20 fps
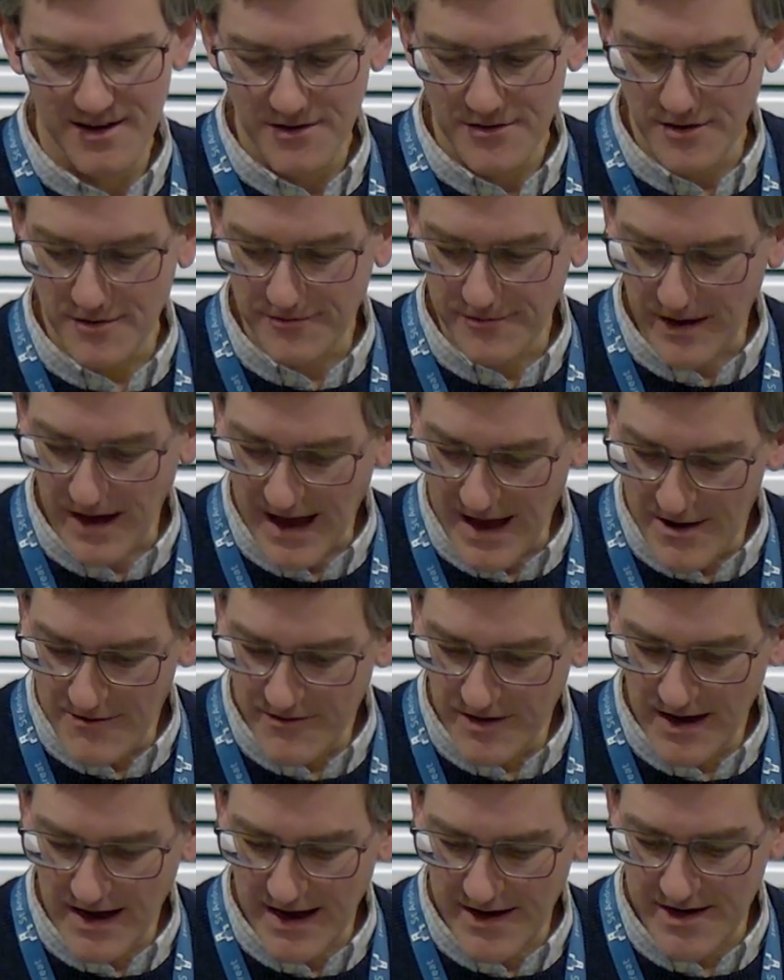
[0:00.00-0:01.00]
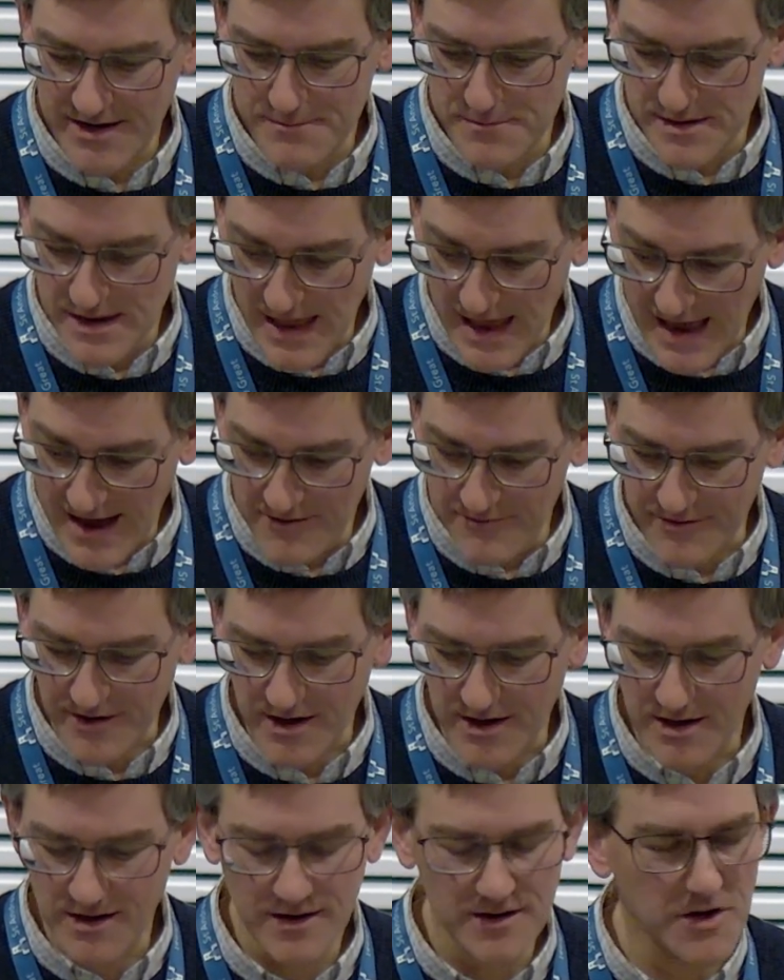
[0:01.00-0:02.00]
that forever and
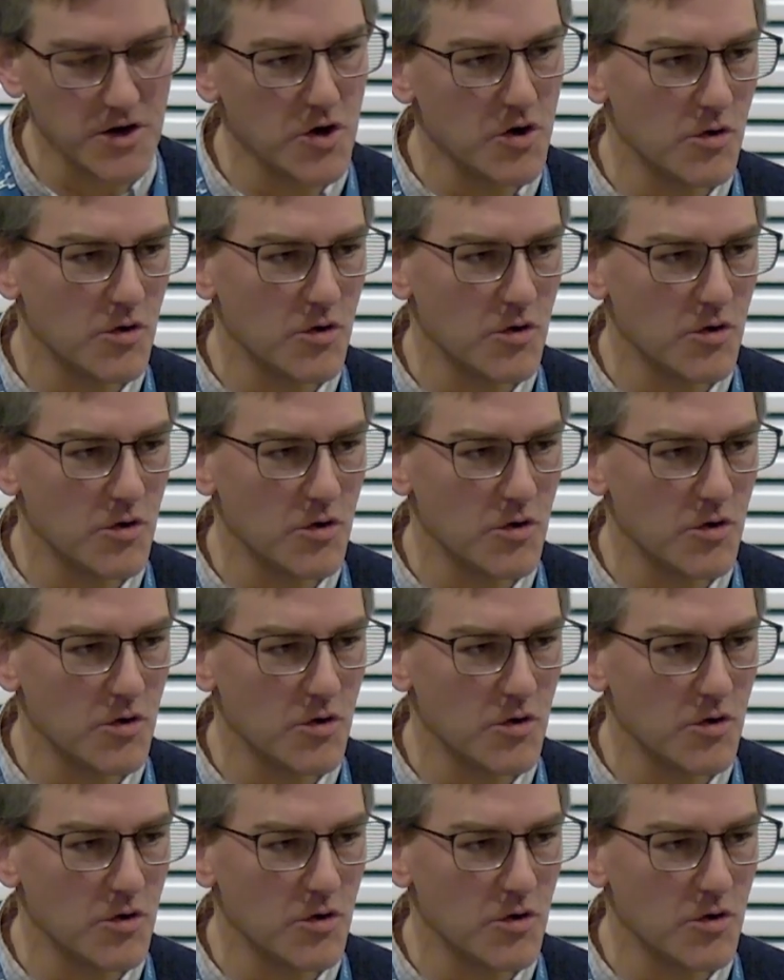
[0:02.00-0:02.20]
ever,